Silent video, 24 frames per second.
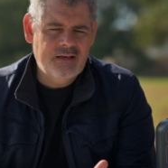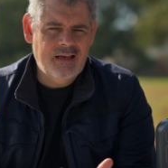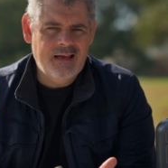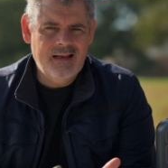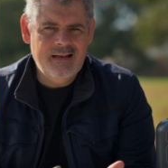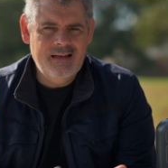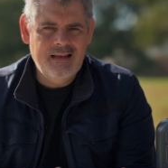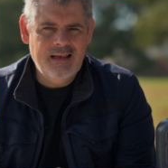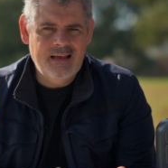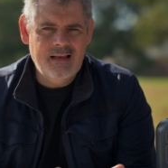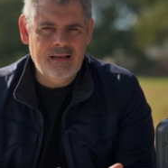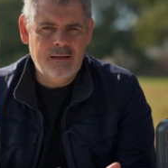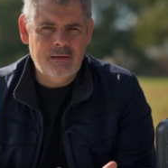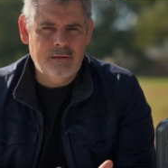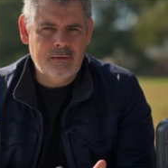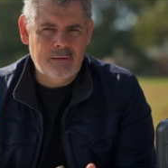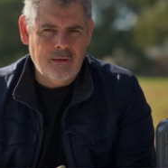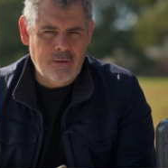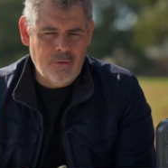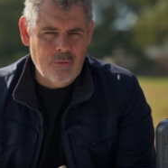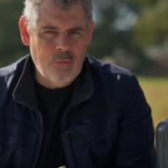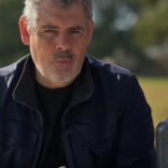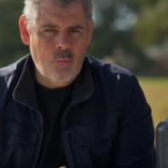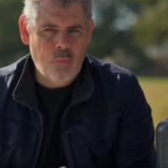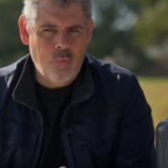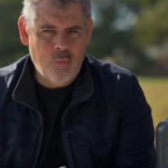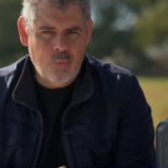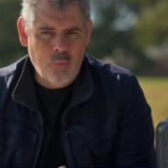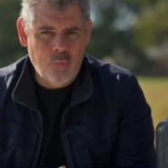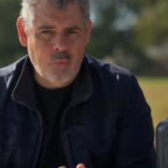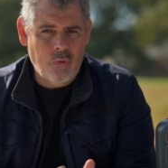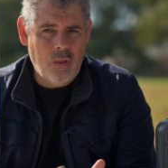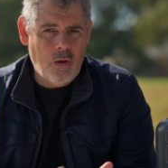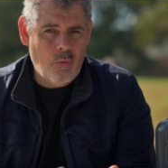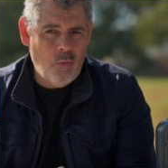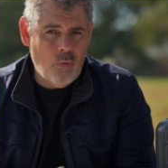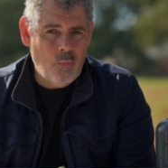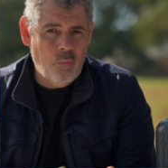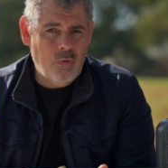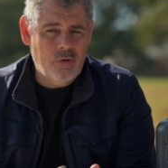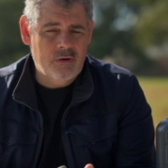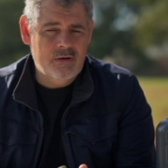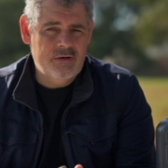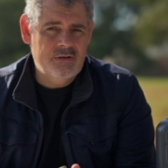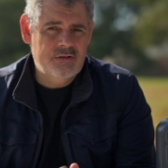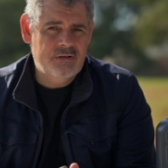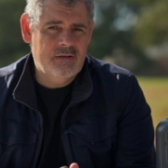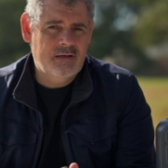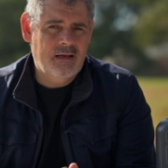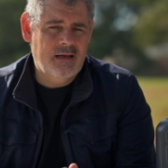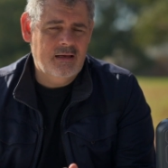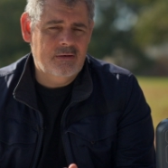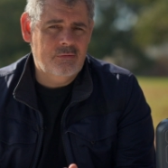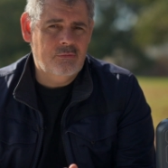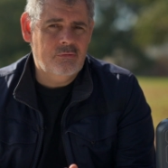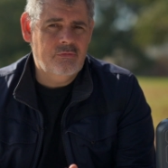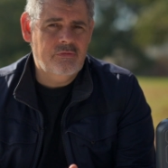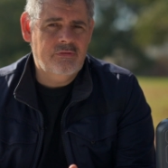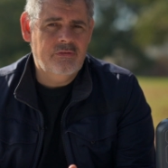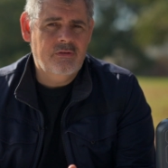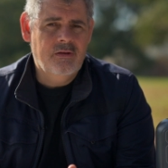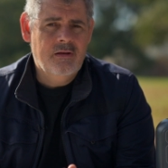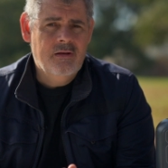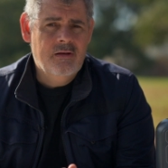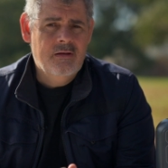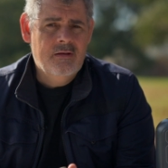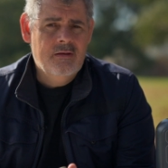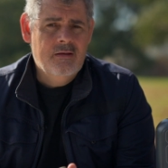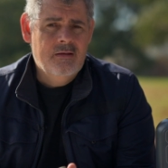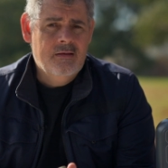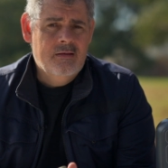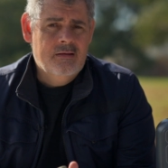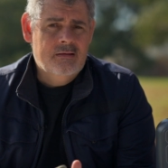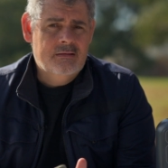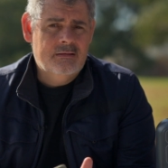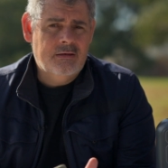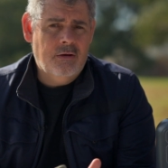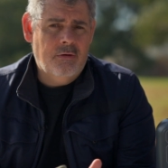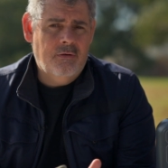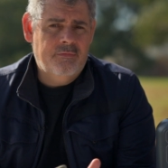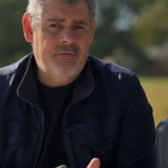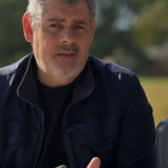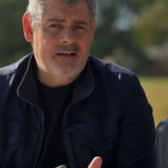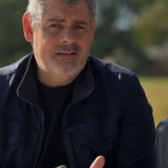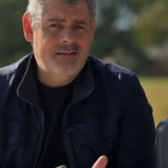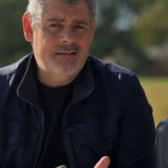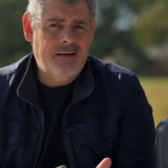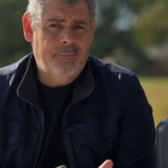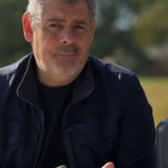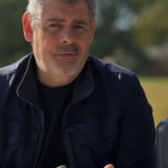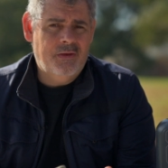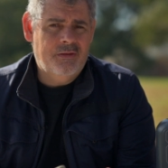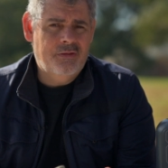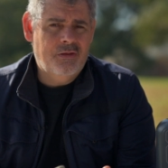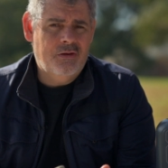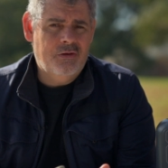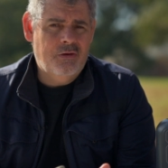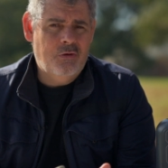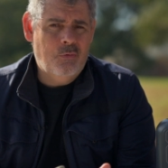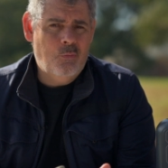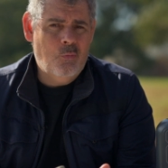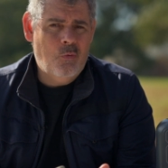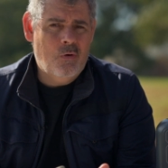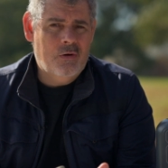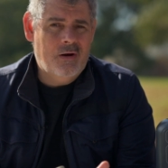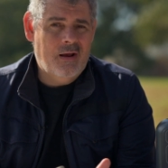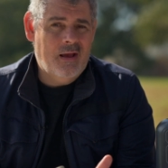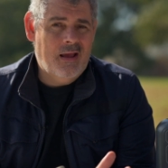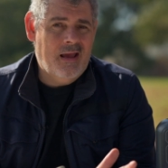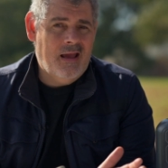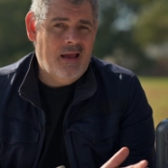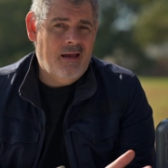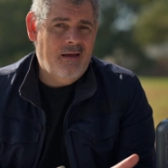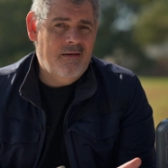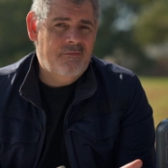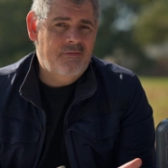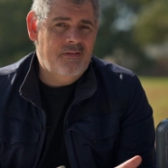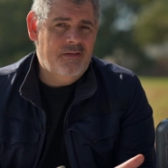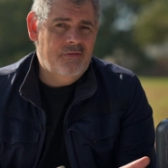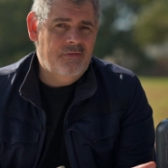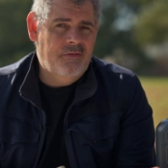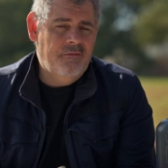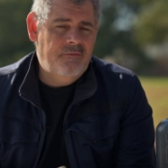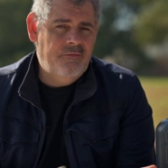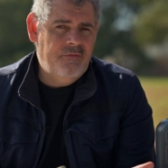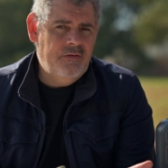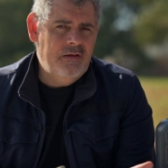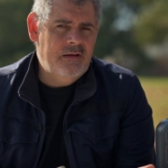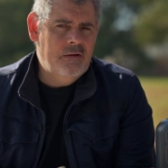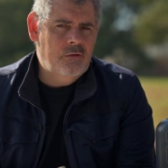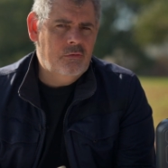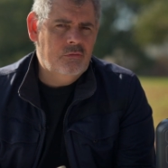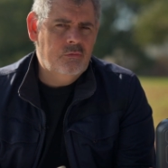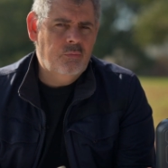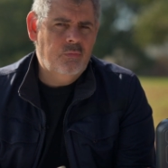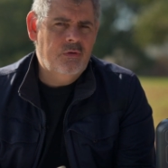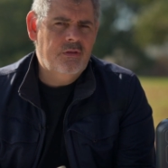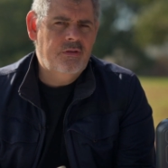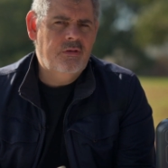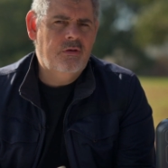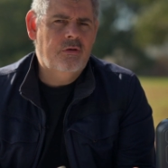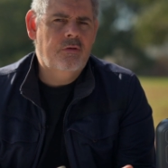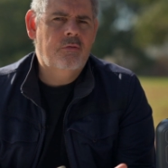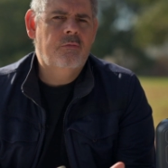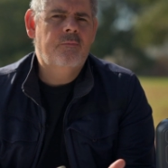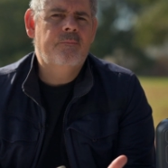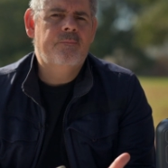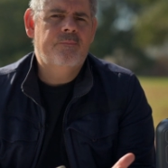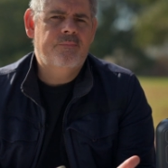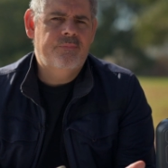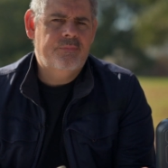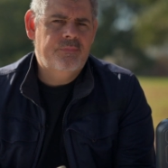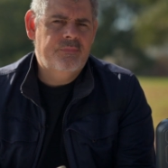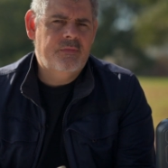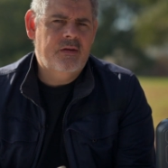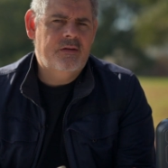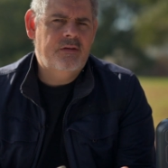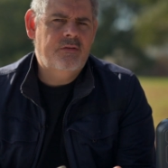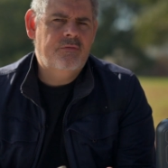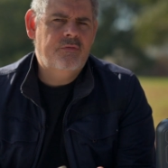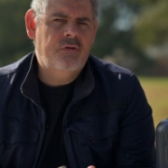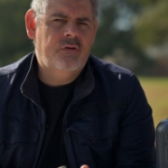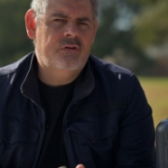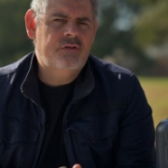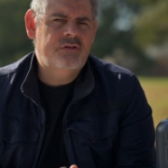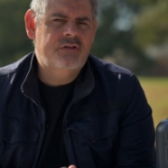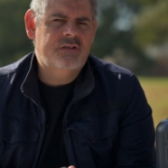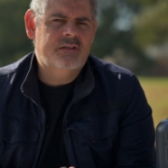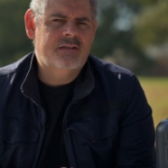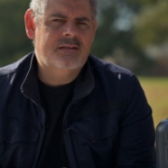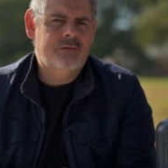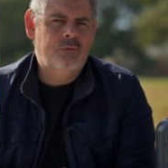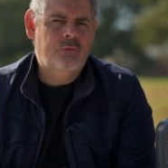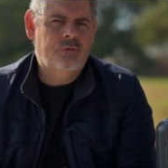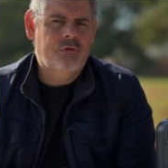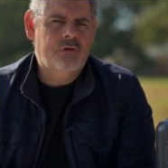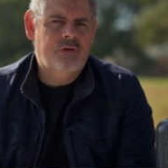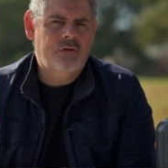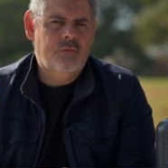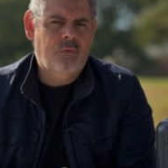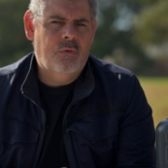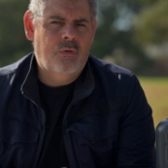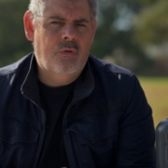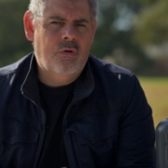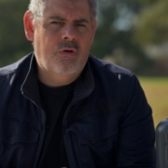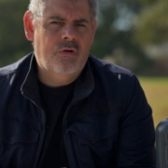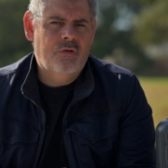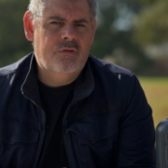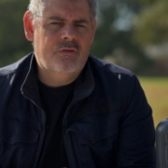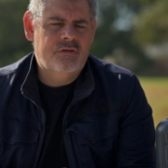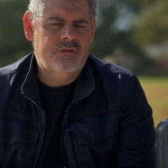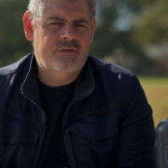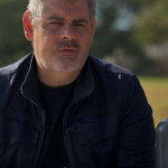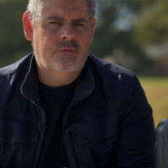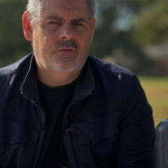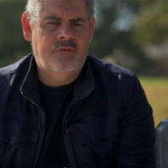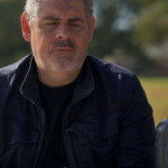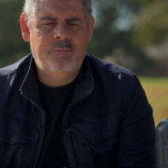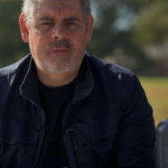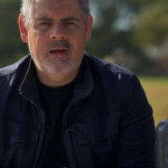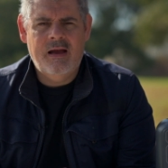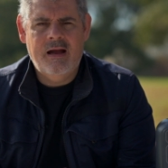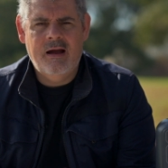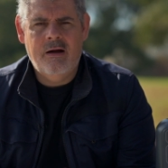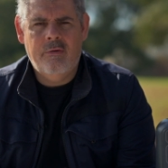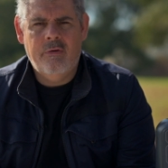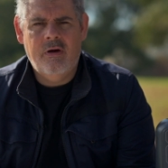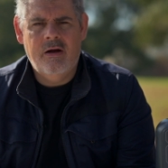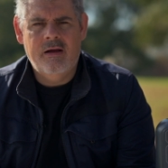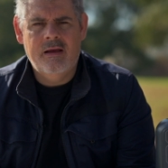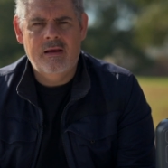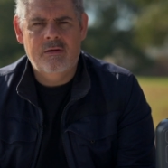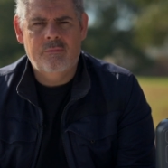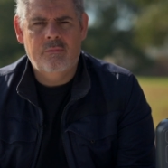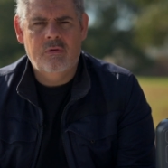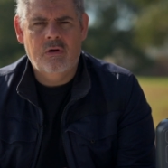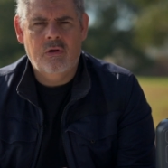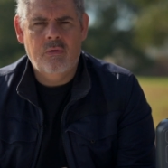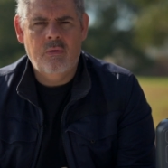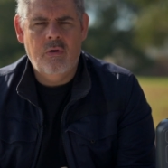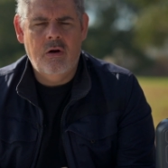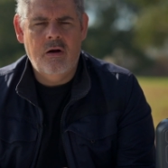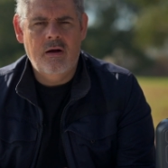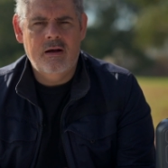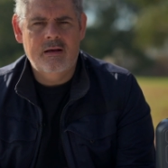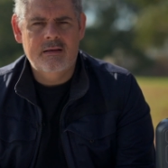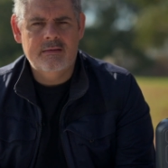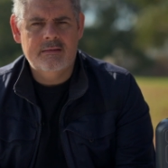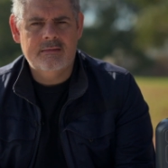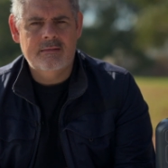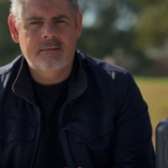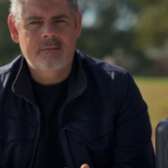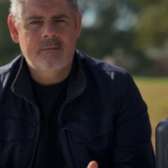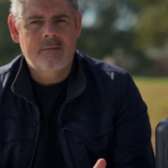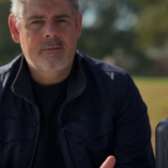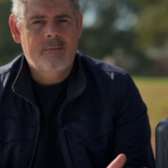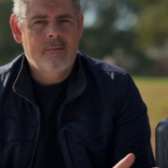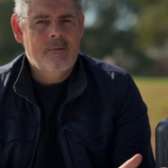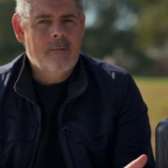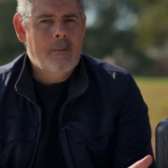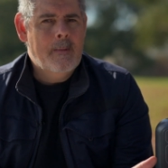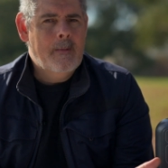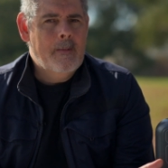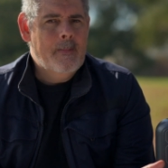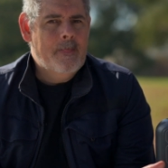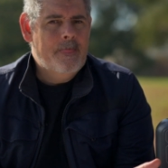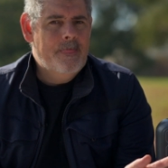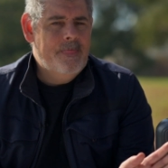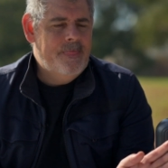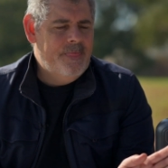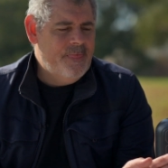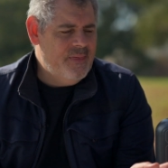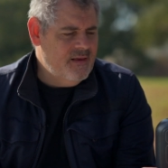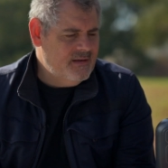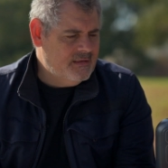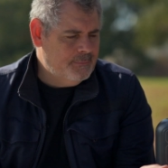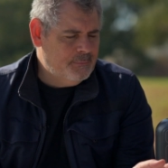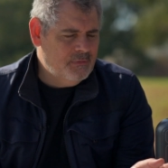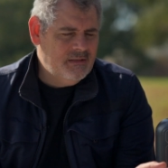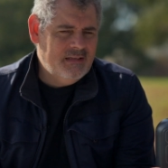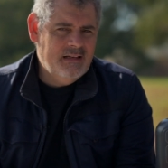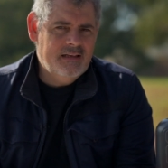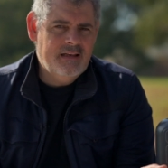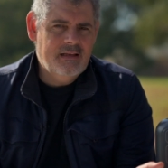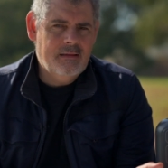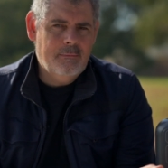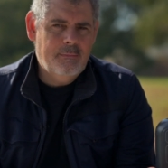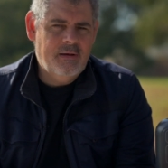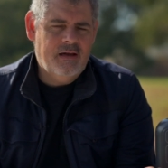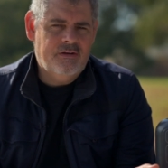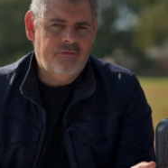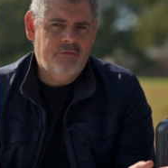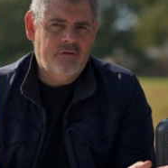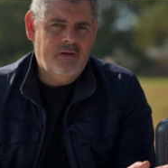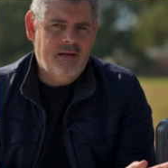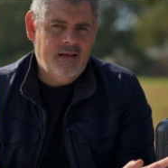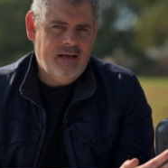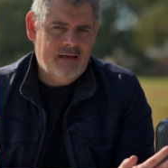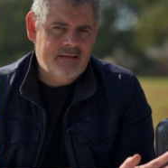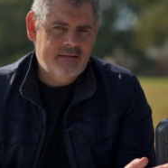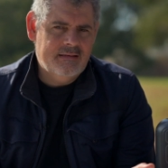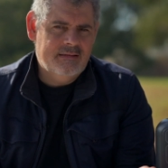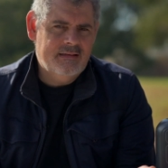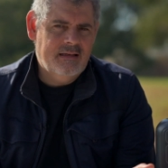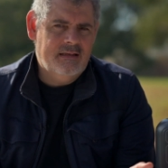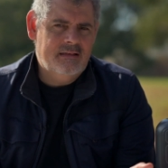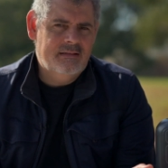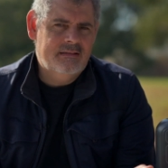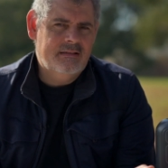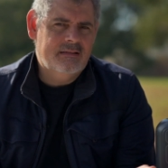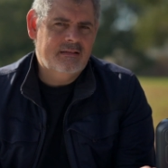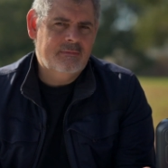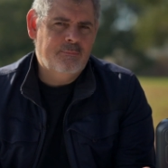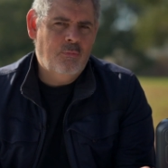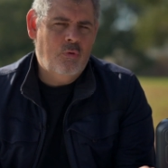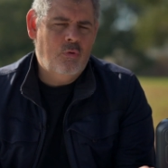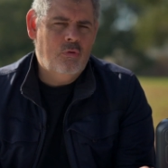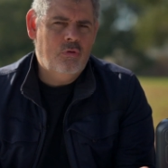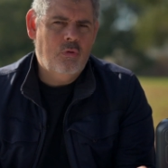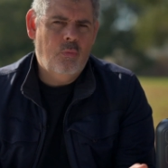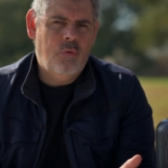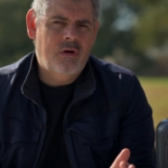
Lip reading: can get lower wattage kettles. So if that's something that you want to have in the field with you, then you've got to just look at the sort of power it requires. This particular battery, as I said, it's a smaller